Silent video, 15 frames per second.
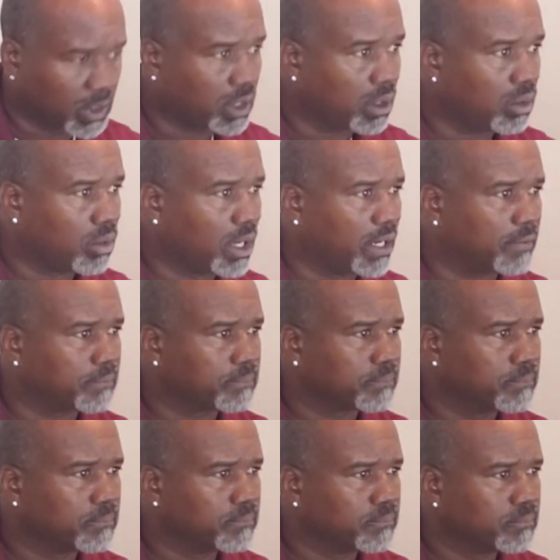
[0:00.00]
All right.
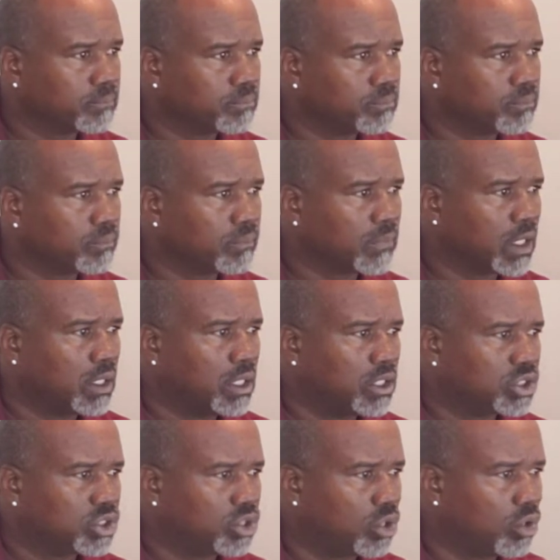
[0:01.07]

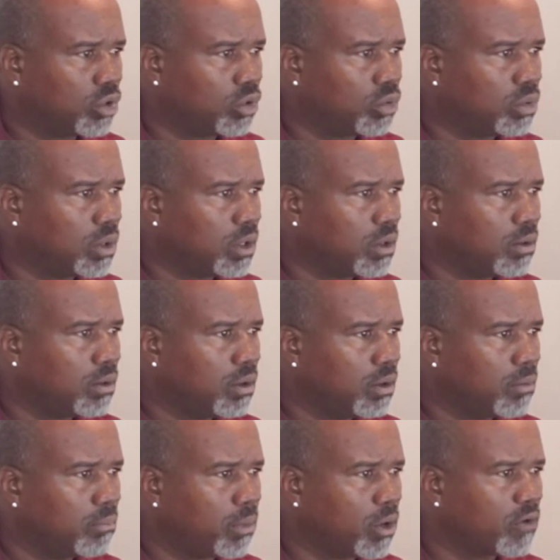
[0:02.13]
So
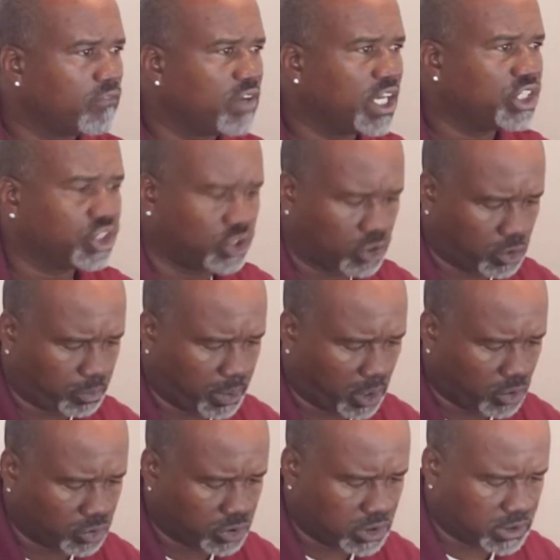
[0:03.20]
motivational
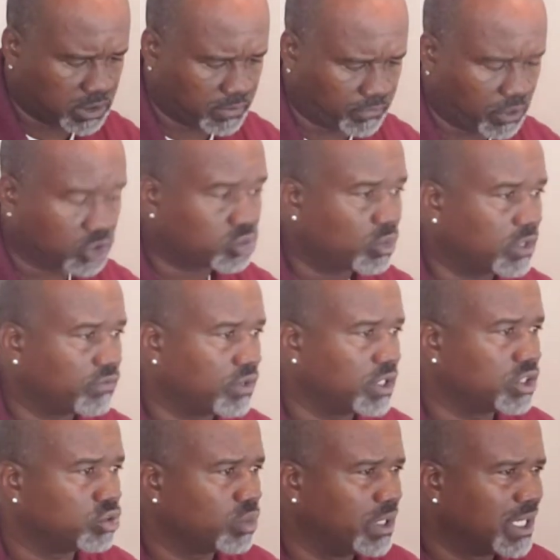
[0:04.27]
posts, the first one for
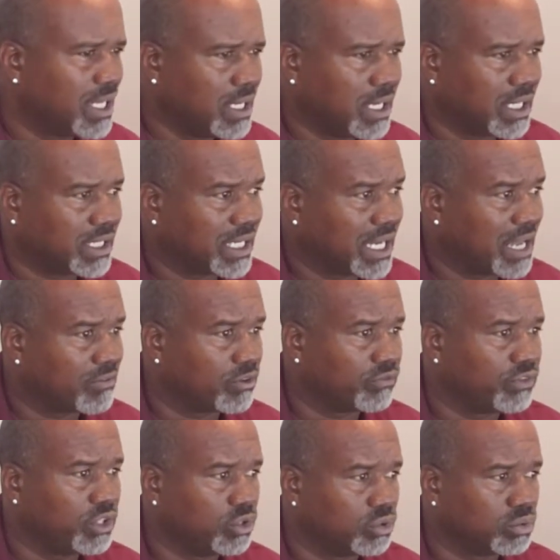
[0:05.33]
this week. I think I have a
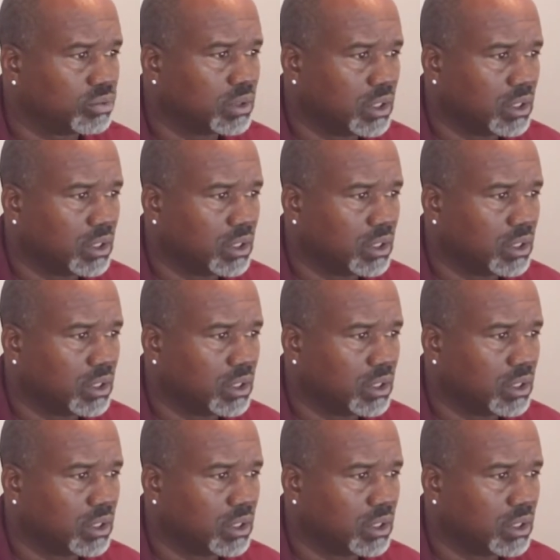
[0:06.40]
few.